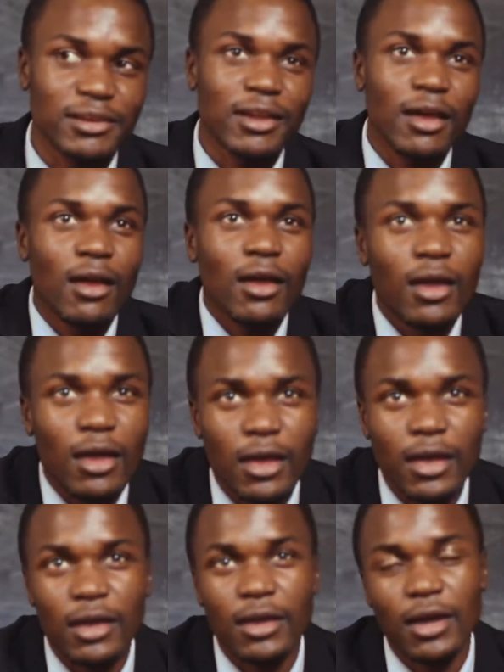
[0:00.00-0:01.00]

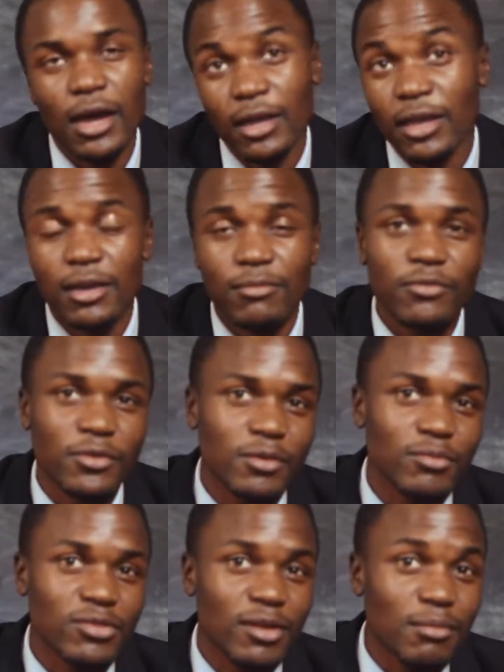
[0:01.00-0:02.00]
I came from
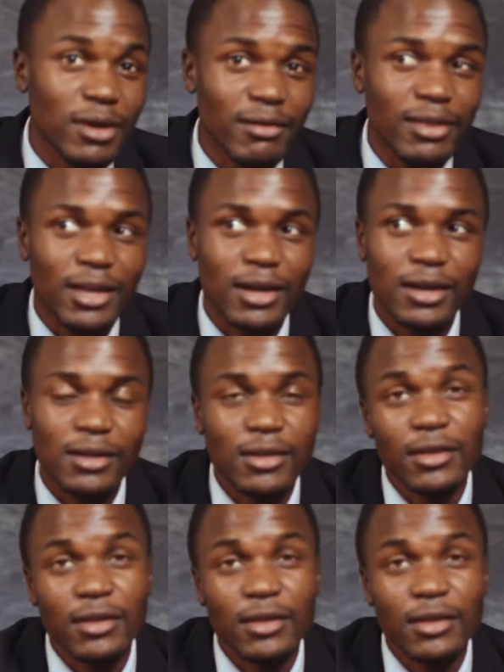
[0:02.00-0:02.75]
Samaringa